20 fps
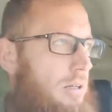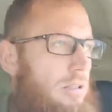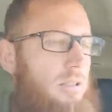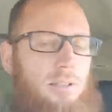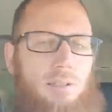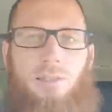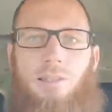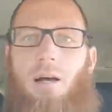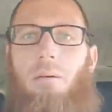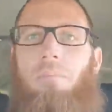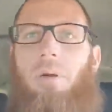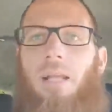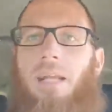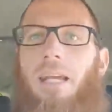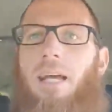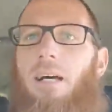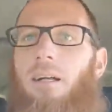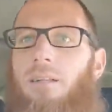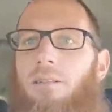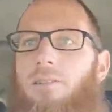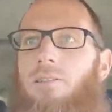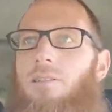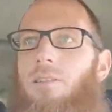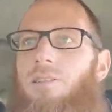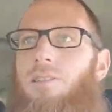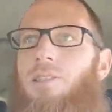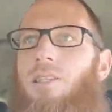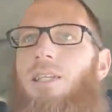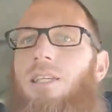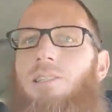somebody else
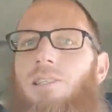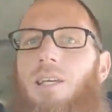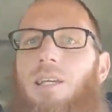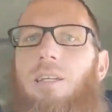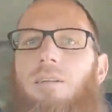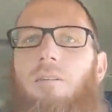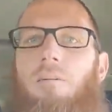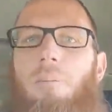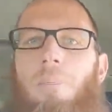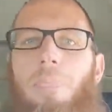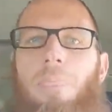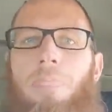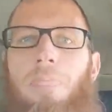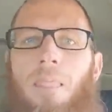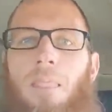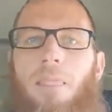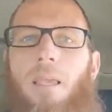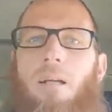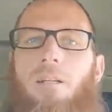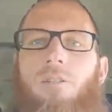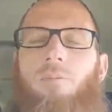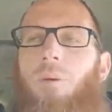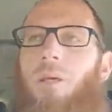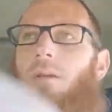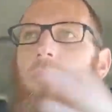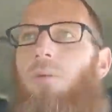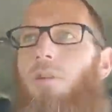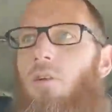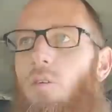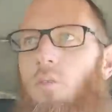sees it. There's
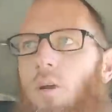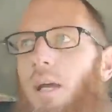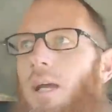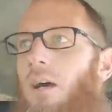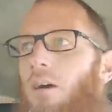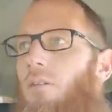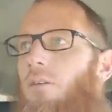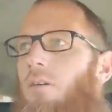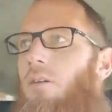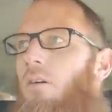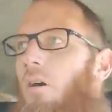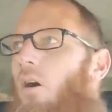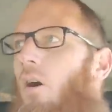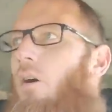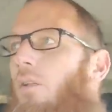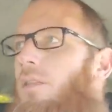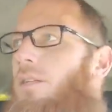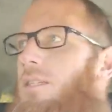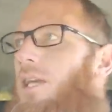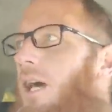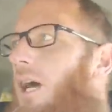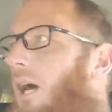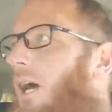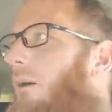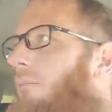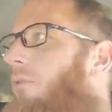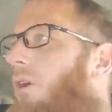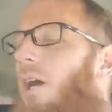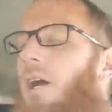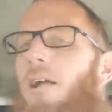people around all the
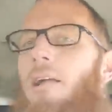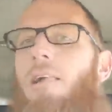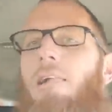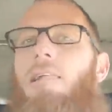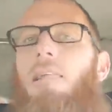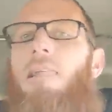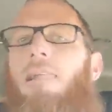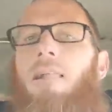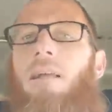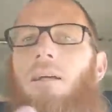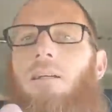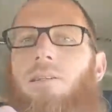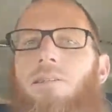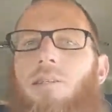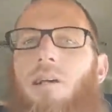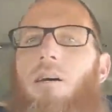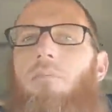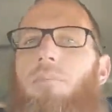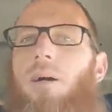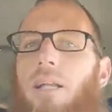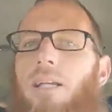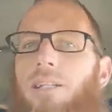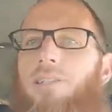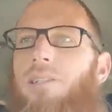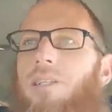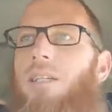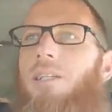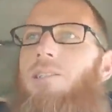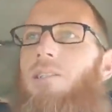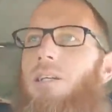time, right? somebody
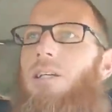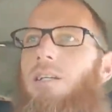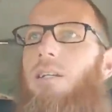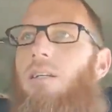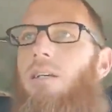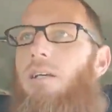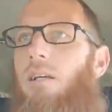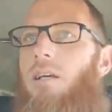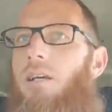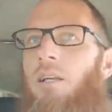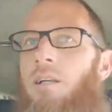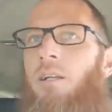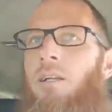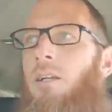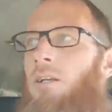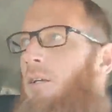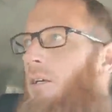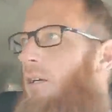sees it. And,